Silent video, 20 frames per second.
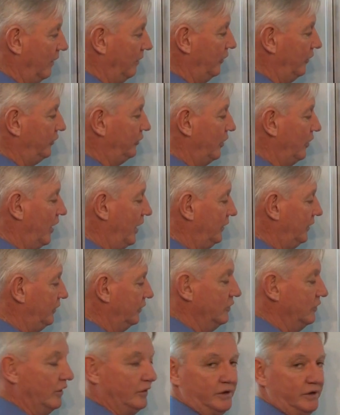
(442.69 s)
This guy
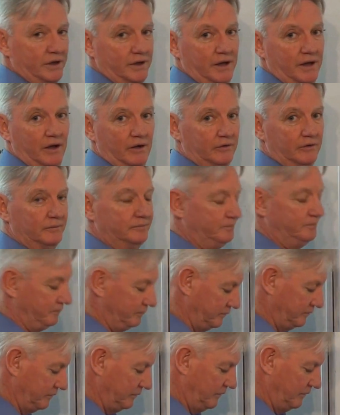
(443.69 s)
did not get out.
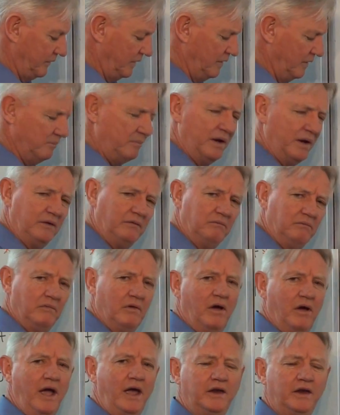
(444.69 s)
But
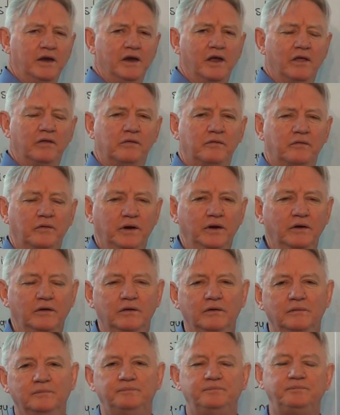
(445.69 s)
I had another
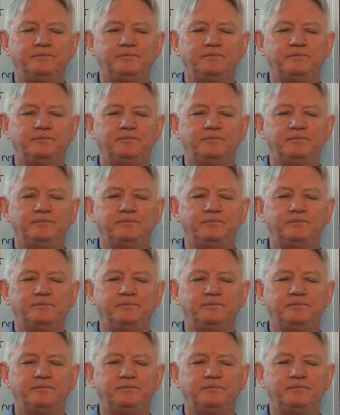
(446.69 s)
friend